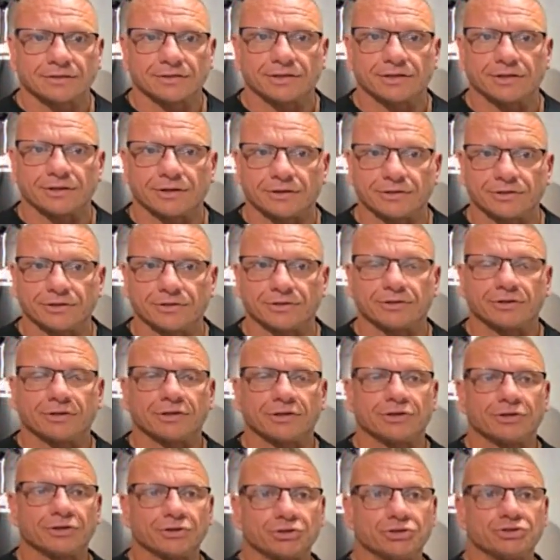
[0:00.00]
you know,
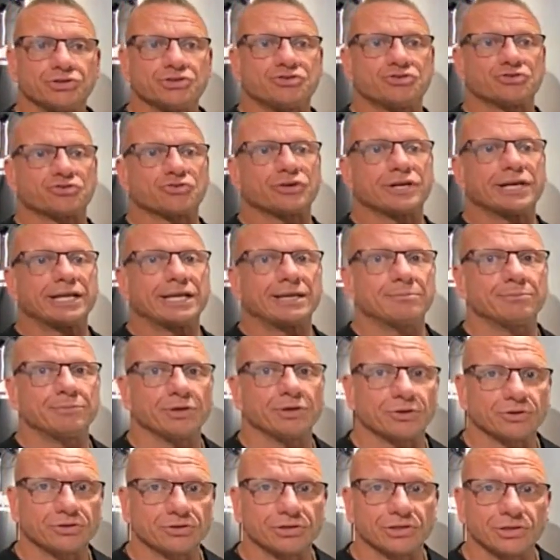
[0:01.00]
your dream,
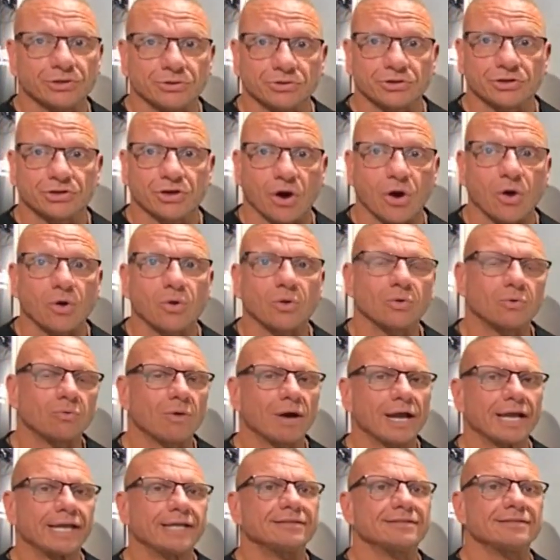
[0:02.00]
your goal
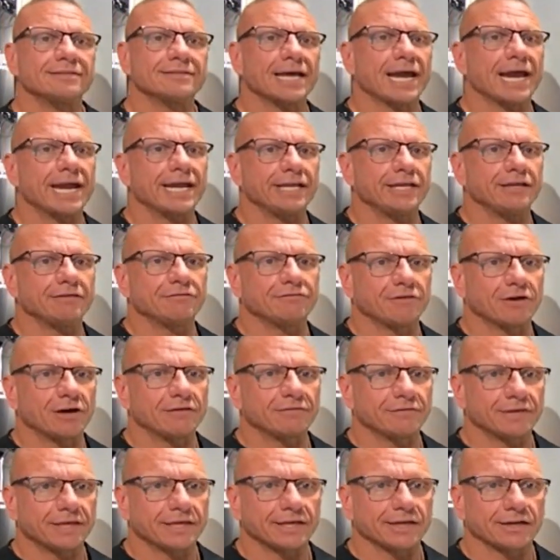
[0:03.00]
weight is
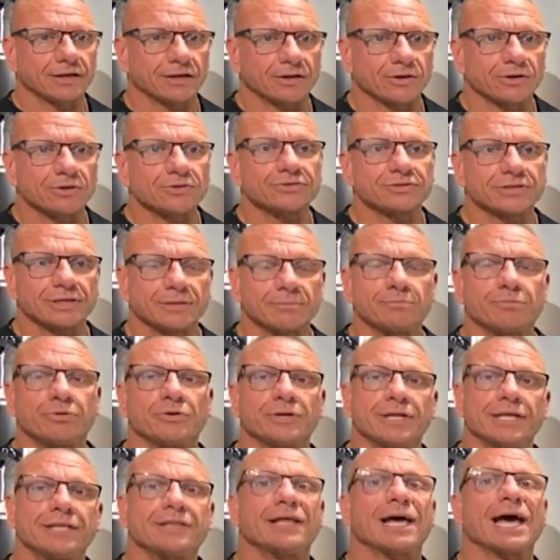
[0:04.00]
85 kilos, then
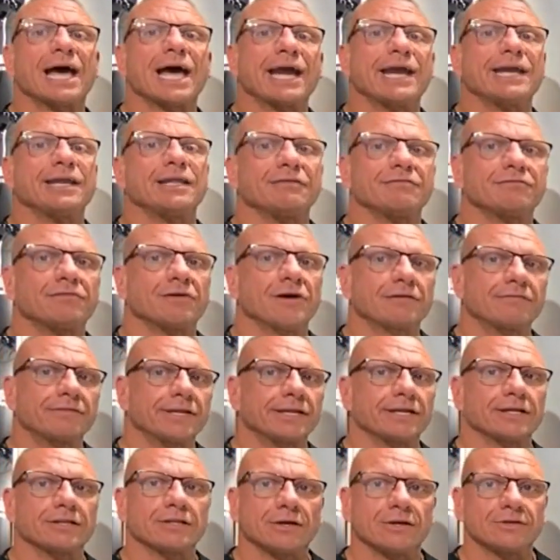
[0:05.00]
put in the 85
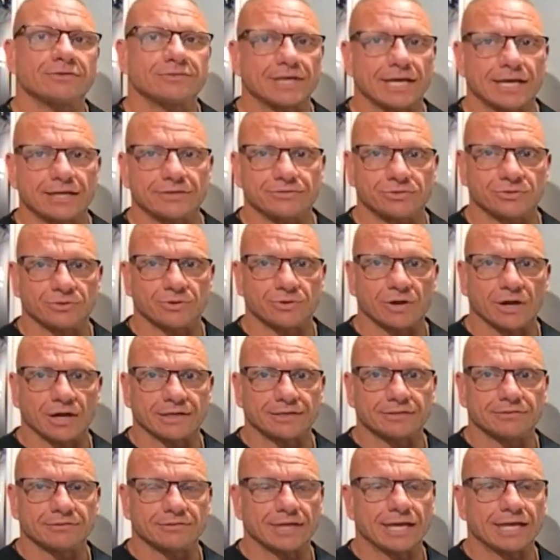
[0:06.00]
kilos as your
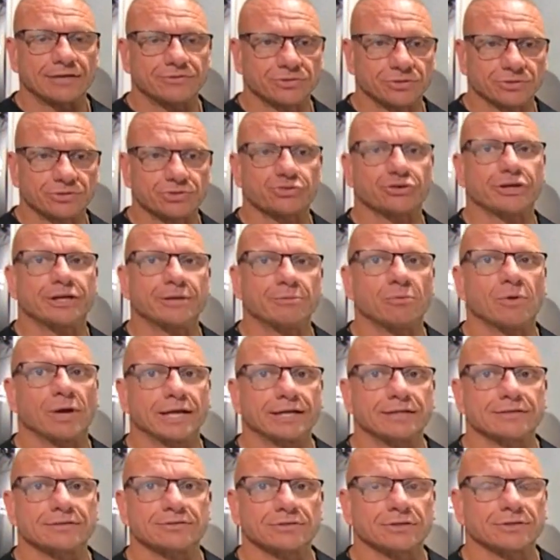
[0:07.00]
dream
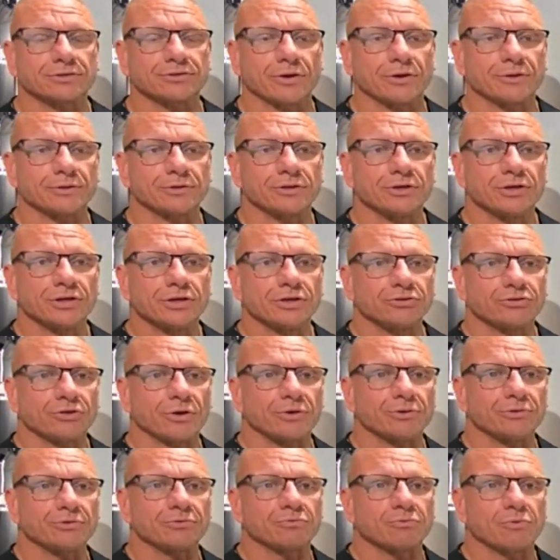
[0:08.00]
weight. So don't
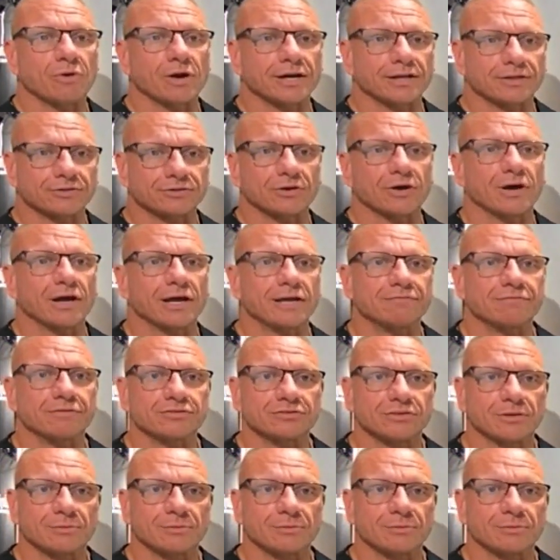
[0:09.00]
write a diet for